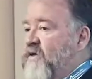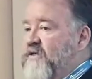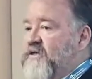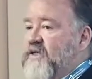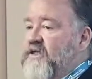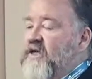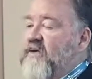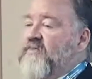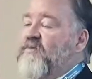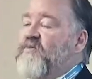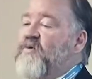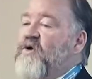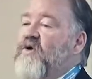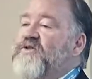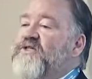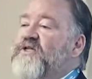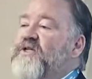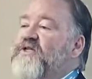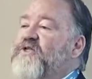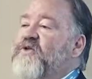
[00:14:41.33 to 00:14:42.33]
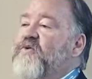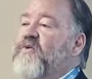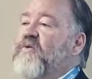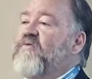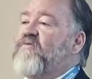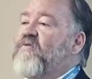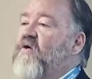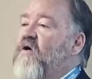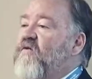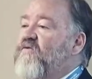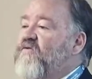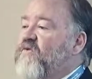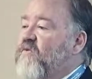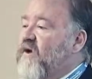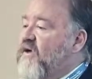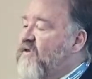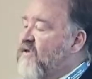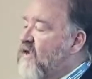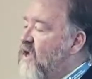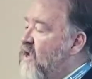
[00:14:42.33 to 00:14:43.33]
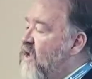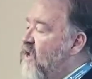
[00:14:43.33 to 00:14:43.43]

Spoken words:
does the type of process you're involved with,